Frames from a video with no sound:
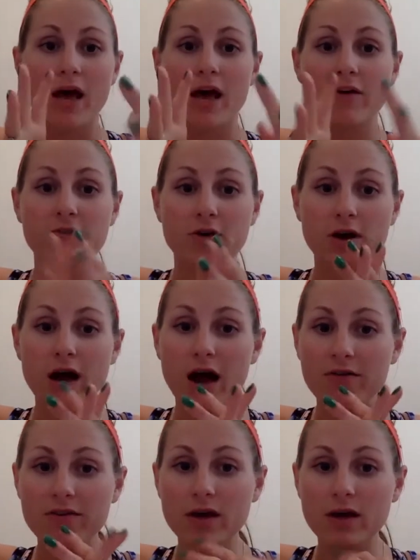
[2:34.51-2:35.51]
If you're
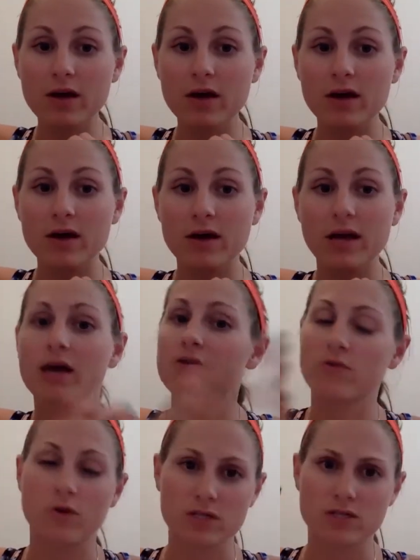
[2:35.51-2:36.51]
having, and
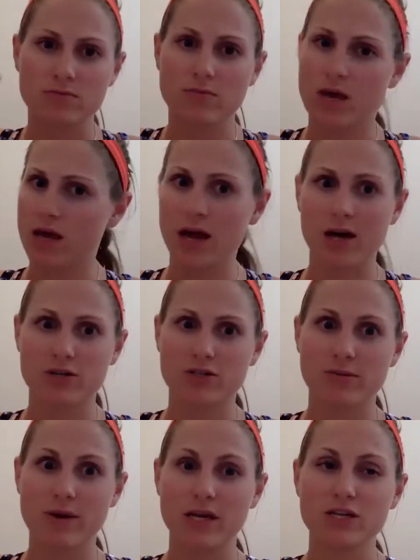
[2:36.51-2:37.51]
of course, make
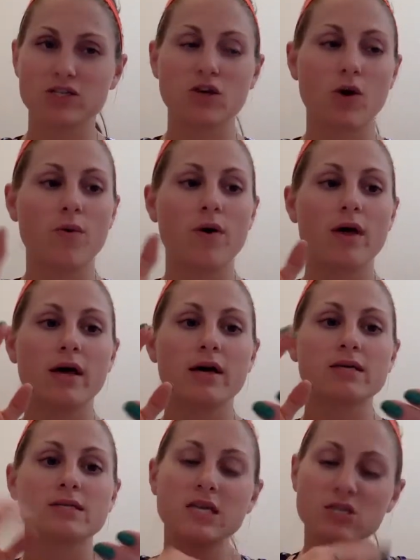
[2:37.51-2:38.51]
extra money. So
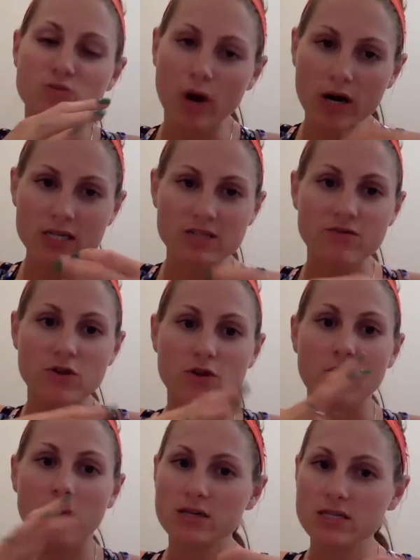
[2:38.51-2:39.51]
6 parties, if you
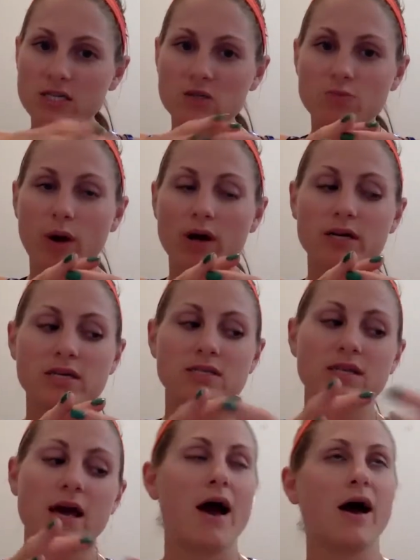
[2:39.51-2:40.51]
do all 6
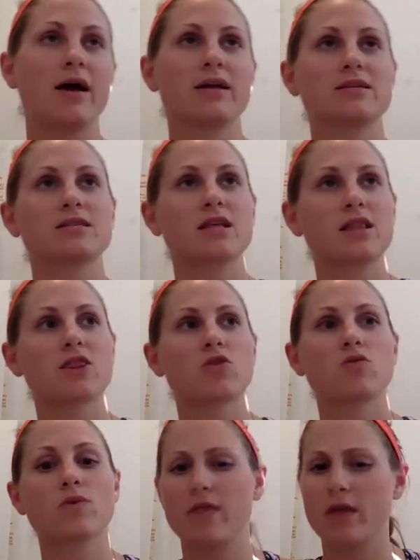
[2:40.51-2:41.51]
parties
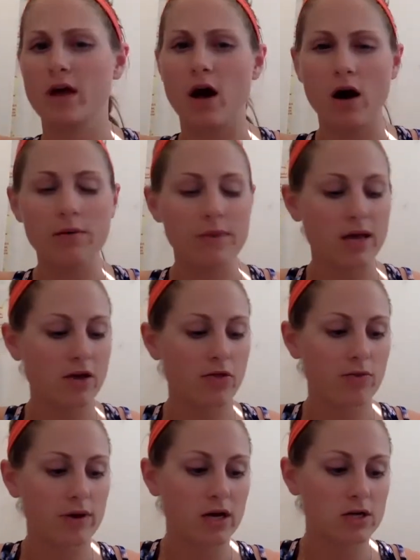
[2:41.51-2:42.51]
and they all make
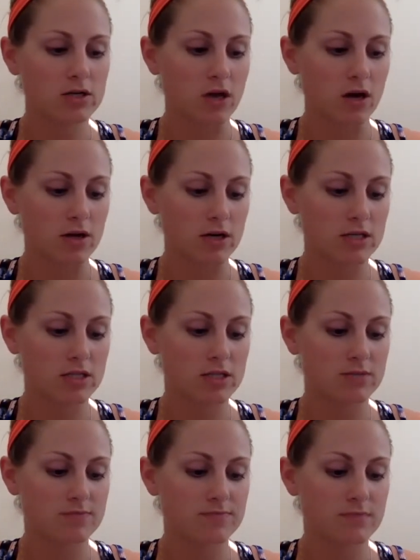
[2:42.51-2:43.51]
$300,
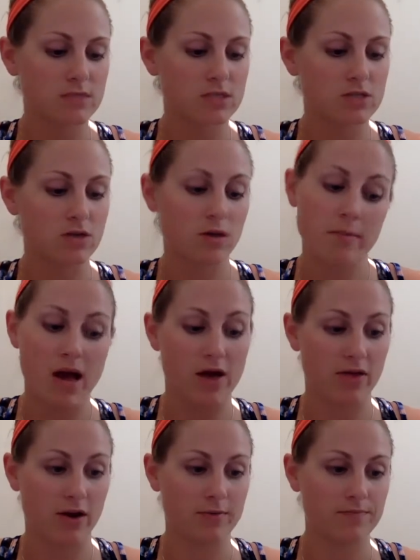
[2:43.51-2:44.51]
let's do a little
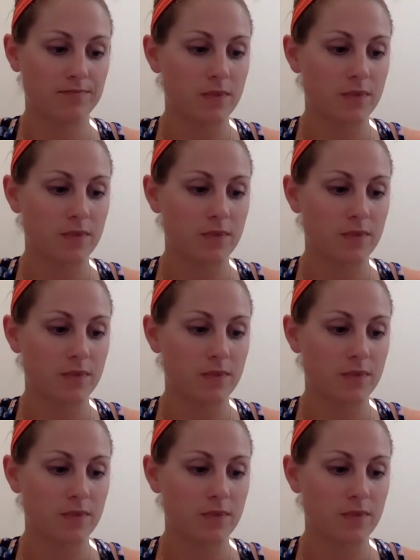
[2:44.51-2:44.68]
math here.